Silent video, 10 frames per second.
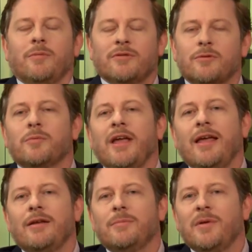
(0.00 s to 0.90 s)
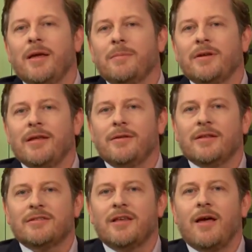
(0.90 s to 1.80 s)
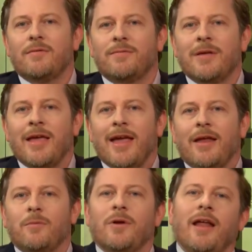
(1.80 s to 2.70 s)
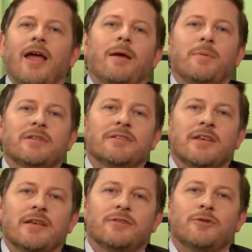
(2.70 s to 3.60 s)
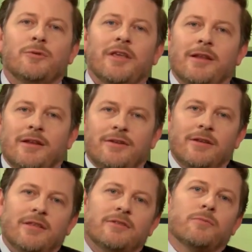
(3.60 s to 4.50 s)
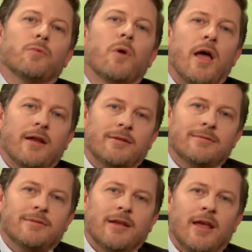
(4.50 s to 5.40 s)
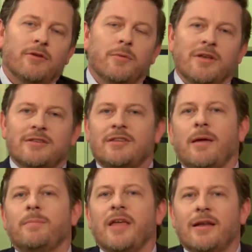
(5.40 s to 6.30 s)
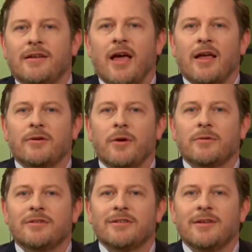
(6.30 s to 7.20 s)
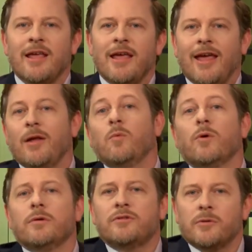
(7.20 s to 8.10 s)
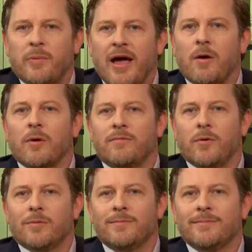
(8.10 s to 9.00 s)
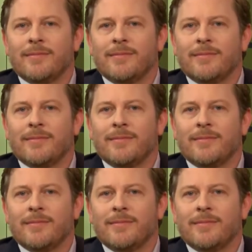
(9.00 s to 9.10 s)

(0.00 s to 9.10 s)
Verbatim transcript: it was created to be able to heal itself. And what happens is you get into this rut and you accept that diagnosis. And words are powerful.